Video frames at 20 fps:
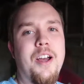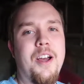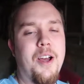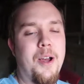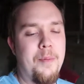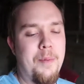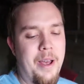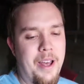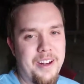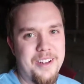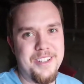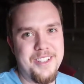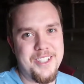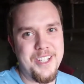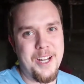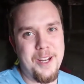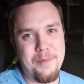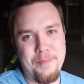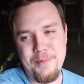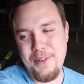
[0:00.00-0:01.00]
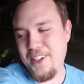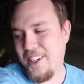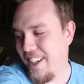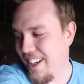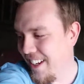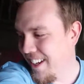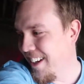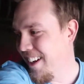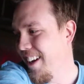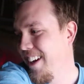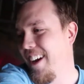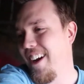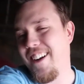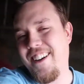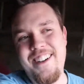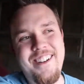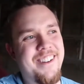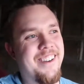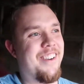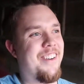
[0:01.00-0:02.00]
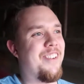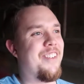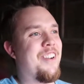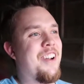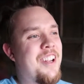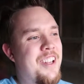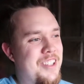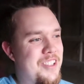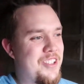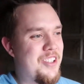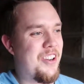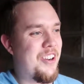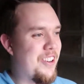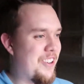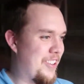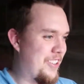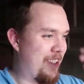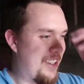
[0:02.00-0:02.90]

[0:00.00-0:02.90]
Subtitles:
I'm out of shape. I need to go jog